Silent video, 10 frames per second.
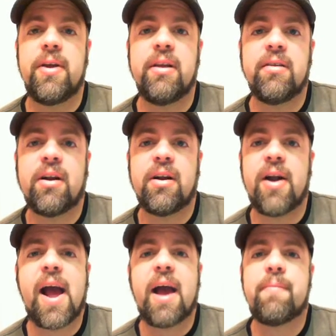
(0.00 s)
things that are
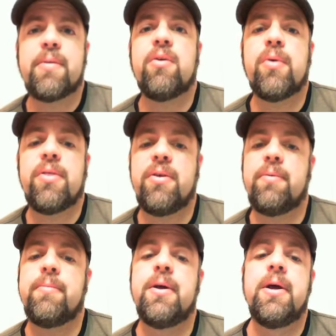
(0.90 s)
happening with
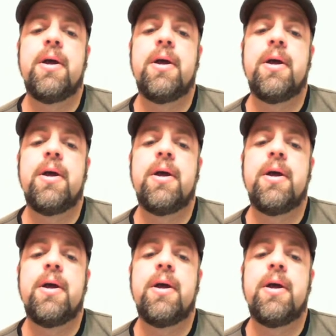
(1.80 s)
them.